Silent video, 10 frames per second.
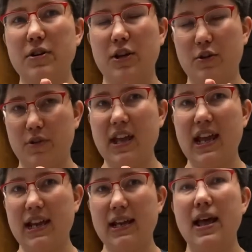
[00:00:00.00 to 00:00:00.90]
your
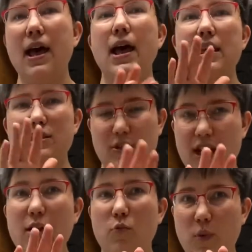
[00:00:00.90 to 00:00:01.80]
thing so that
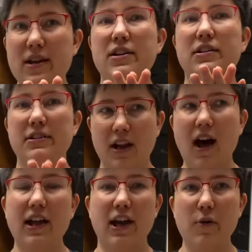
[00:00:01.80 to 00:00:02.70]
it will
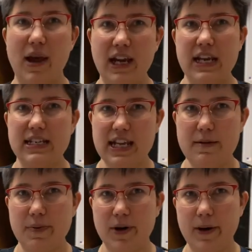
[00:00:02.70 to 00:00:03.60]
not go any
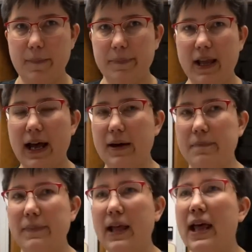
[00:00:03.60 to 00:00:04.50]
deeper. Um,
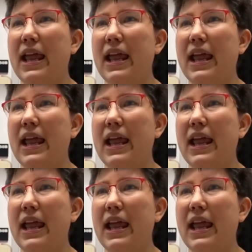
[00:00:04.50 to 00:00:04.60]
yeah.